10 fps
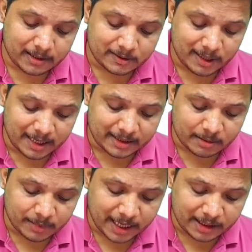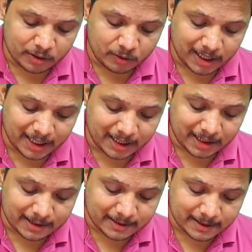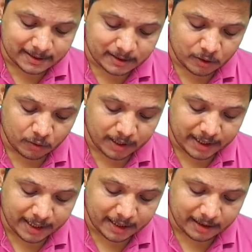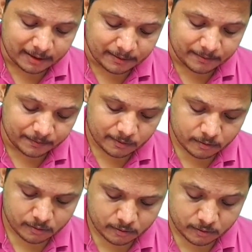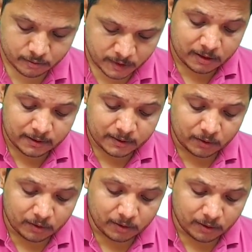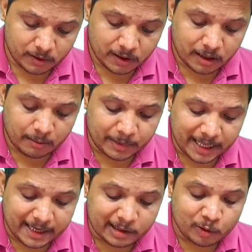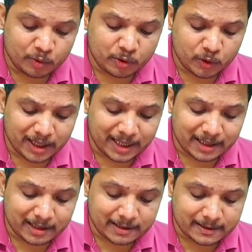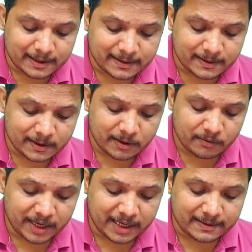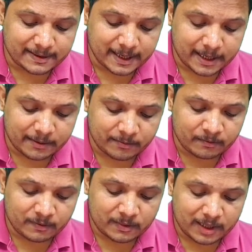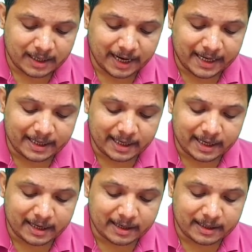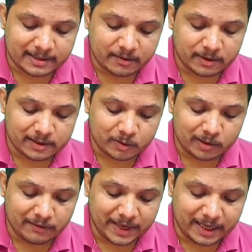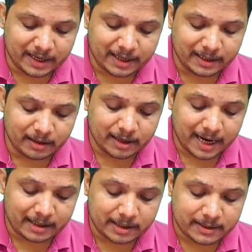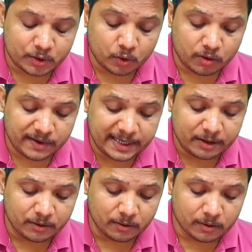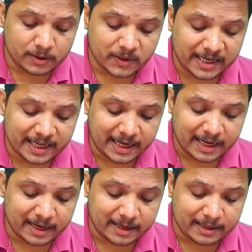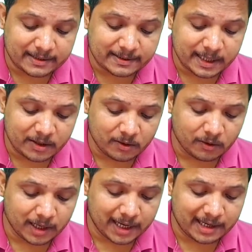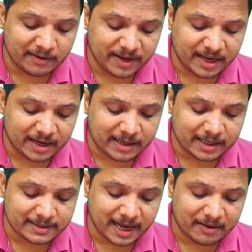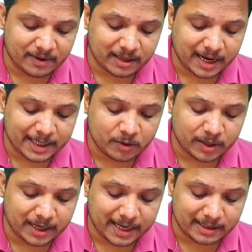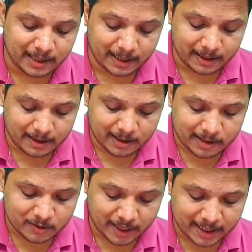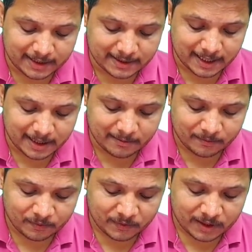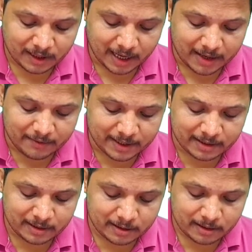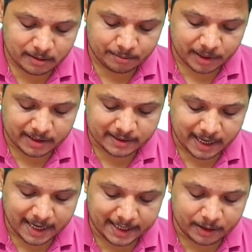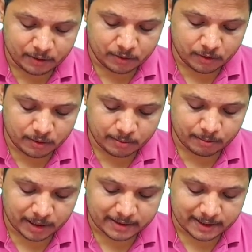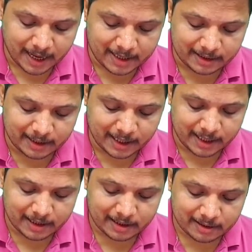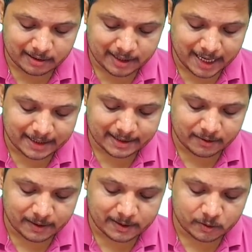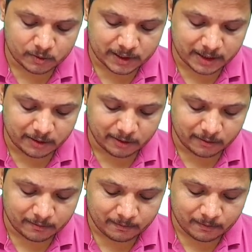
So let us apply nodal analysis over here. So applying nodal analysis, we can say that entering current is equals to leaving current at this node V2. So entering current is 0 and leaving current is I1, I2 and I3. So I can say I1 plus I2 plus I3 that is equals to 0.